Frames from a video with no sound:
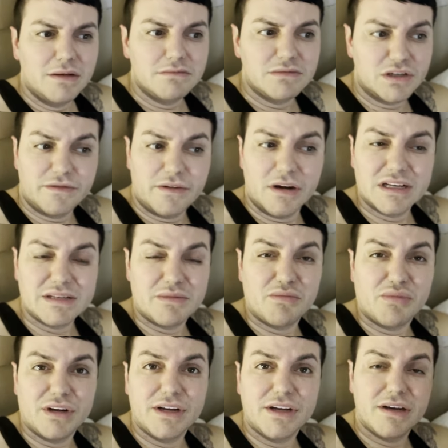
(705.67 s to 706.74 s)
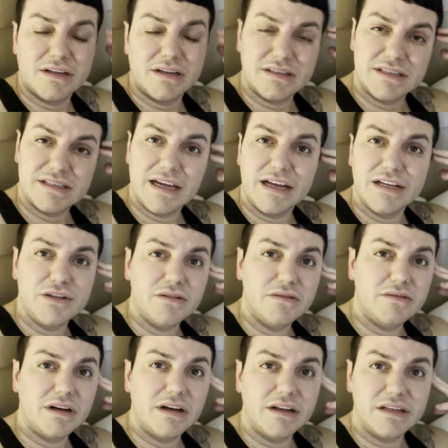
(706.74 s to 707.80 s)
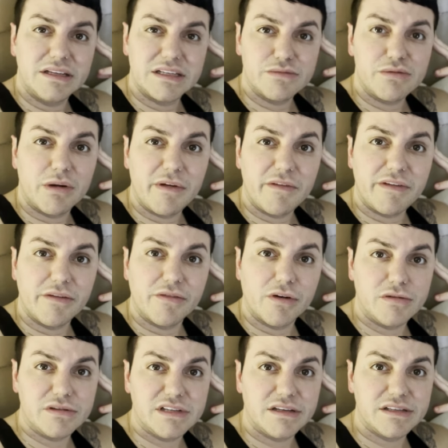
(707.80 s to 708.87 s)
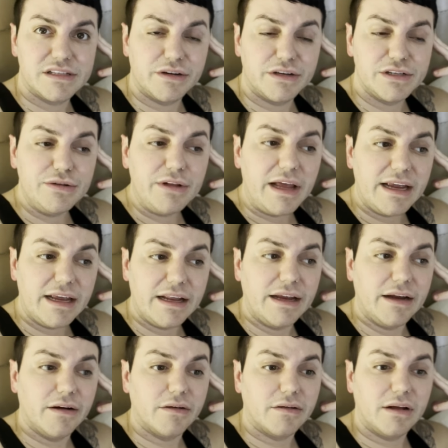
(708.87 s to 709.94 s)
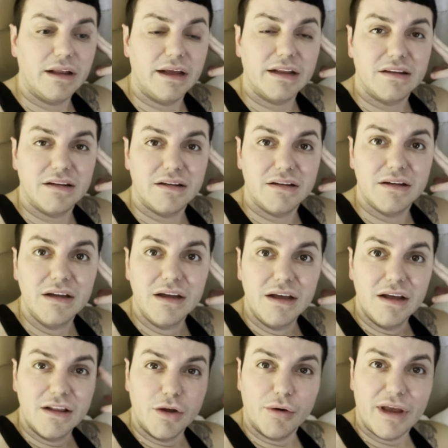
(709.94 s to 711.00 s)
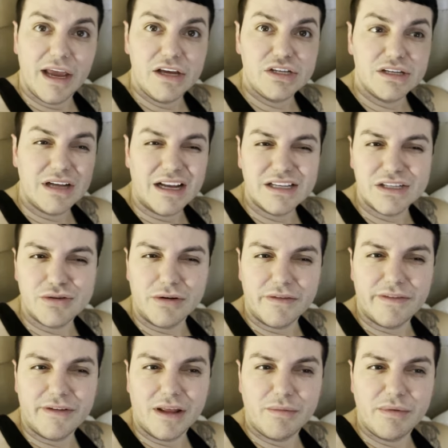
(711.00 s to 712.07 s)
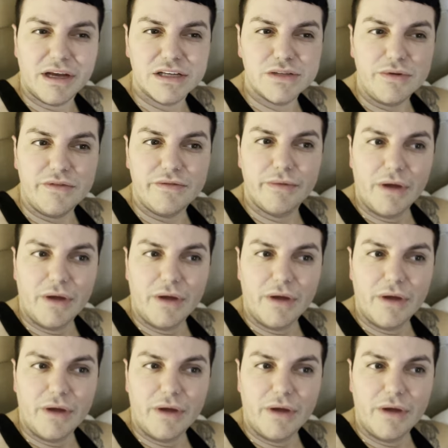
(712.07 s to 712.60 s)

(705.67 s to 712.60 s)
So far, it's been pretty good. As I say, I do, this is one of my favorite hotels here. I do like it here. I like the location. I just sort of feel like because we've